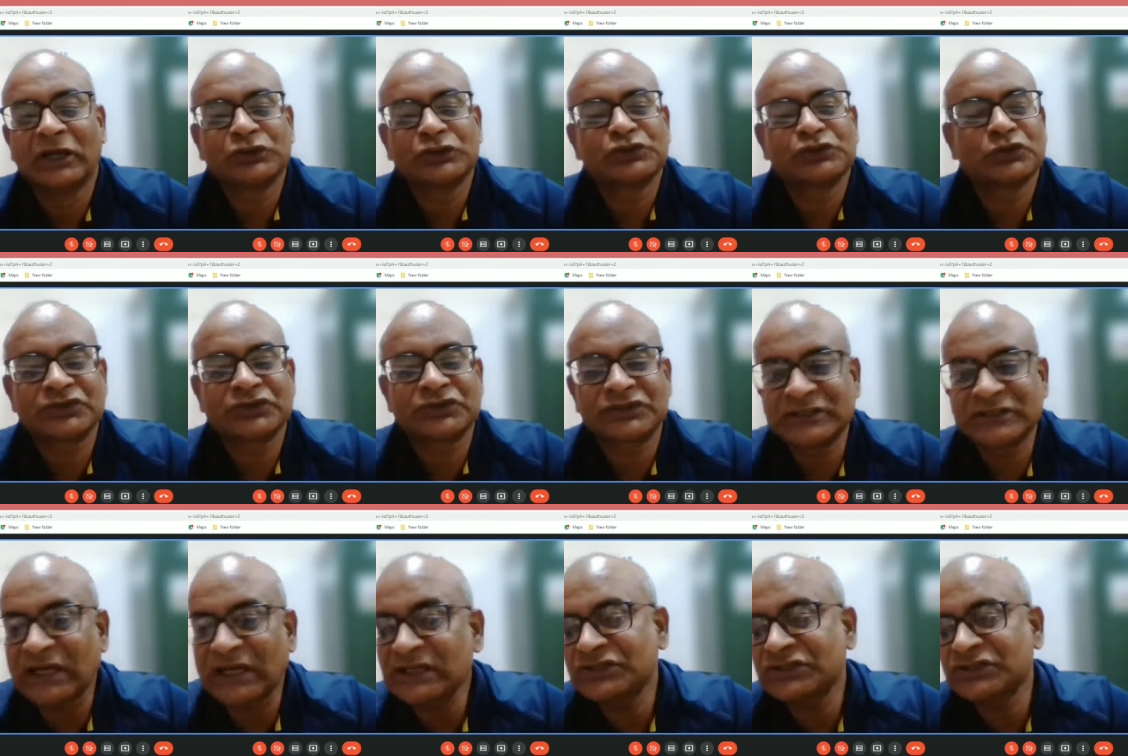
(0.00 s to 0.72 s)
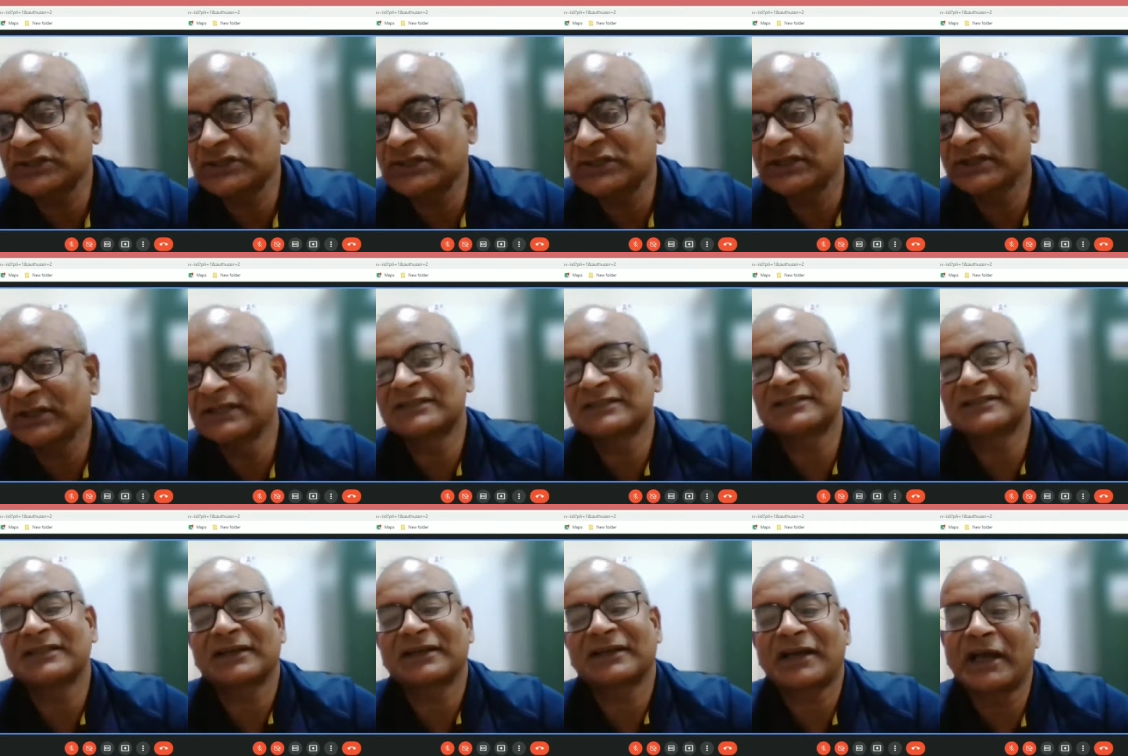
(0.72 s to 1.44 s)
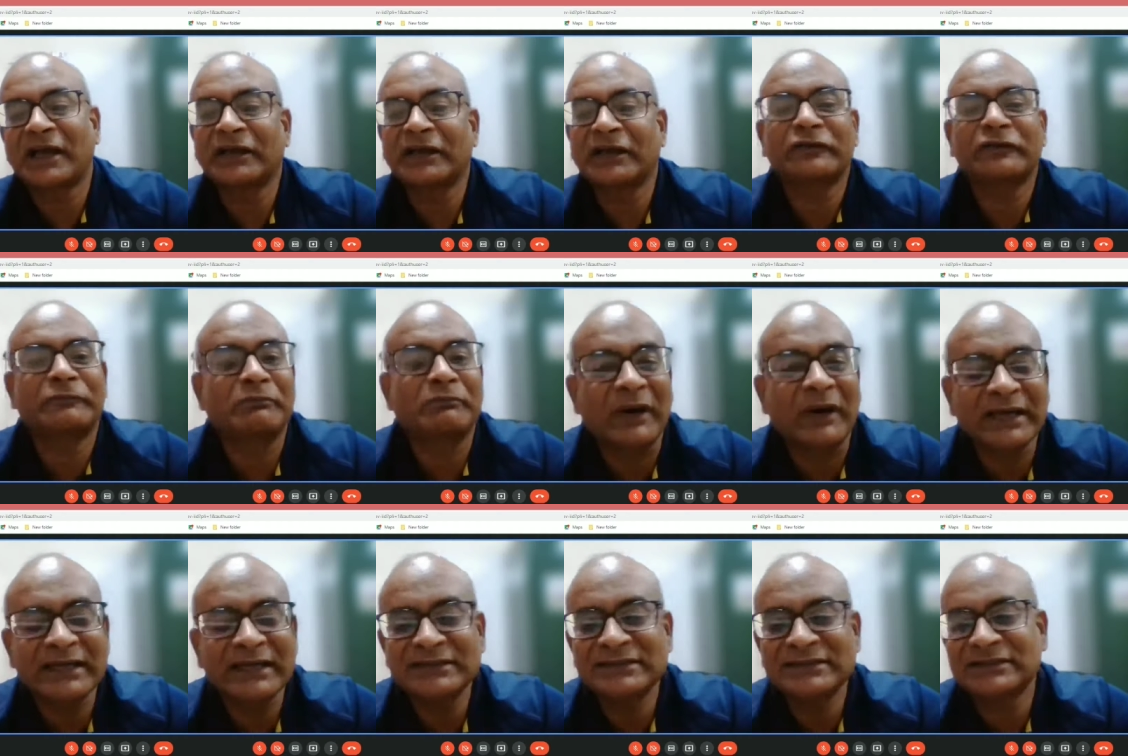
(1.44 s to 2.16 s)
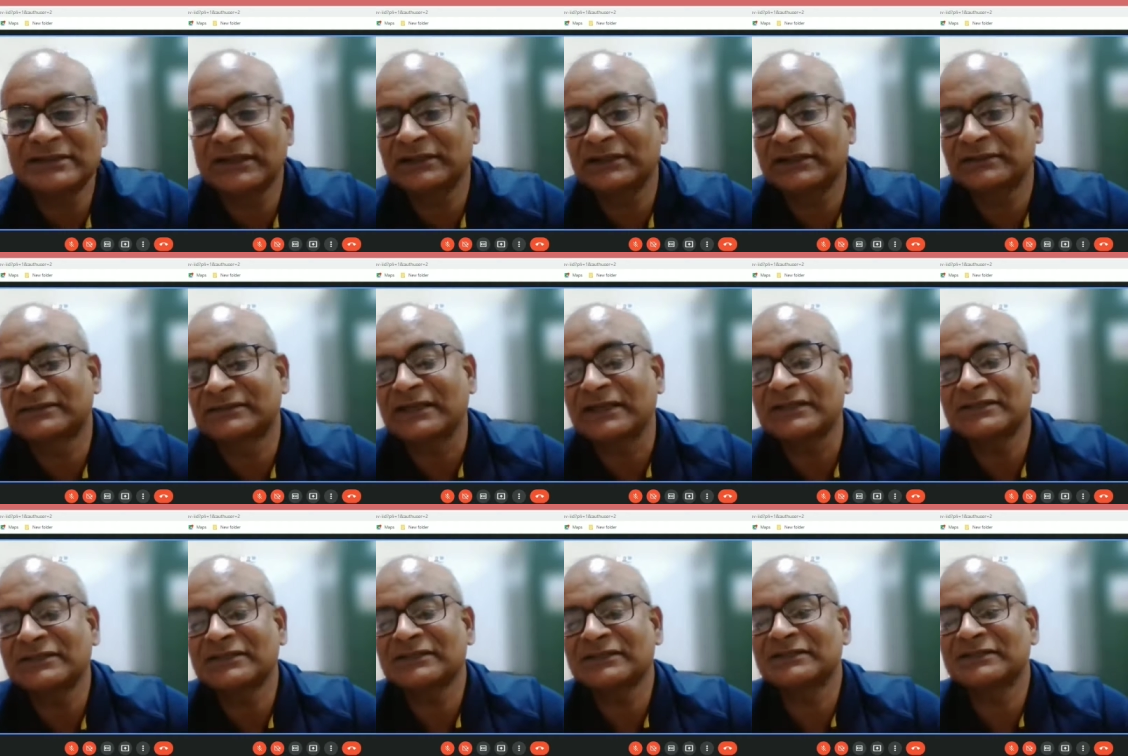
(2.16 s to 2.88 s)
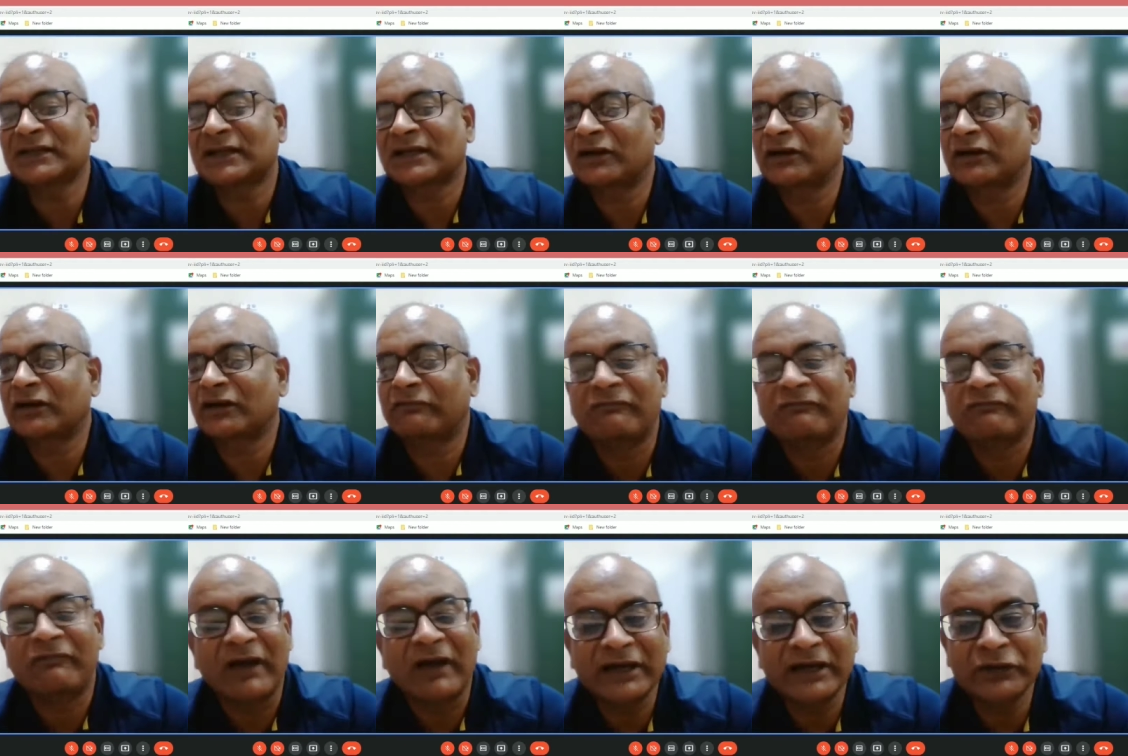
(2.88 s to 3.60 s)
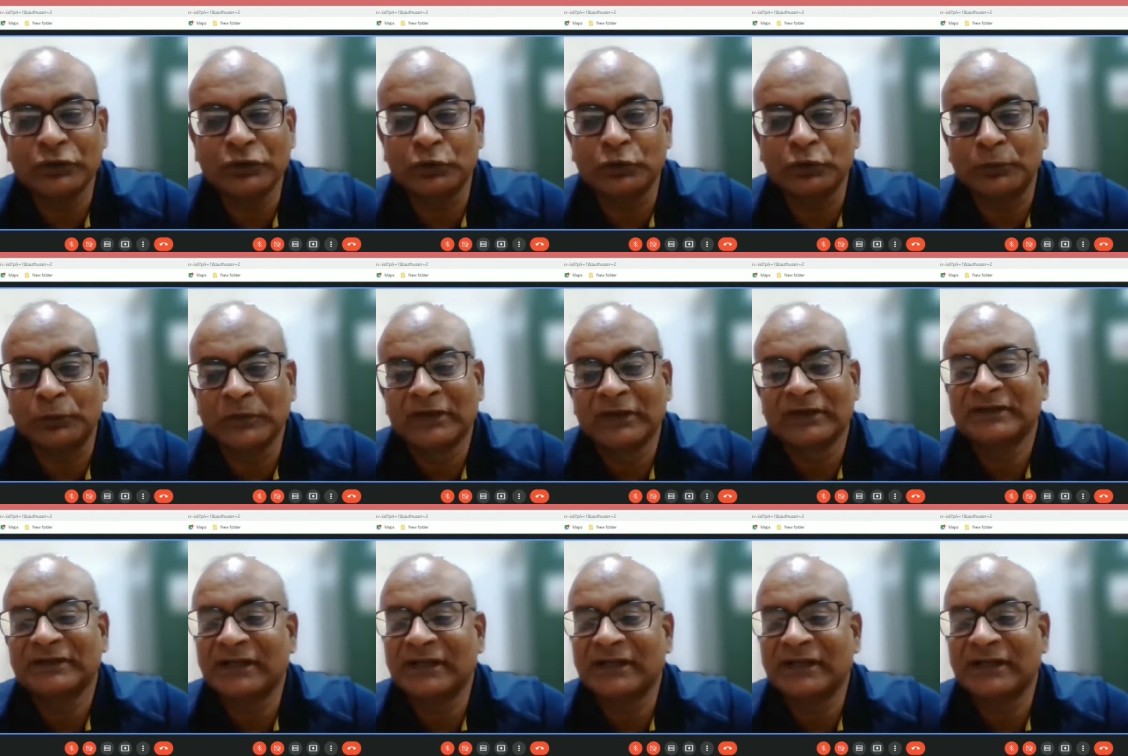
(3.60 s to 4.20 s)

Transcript: So such is the kind of mindset, such is the kind of value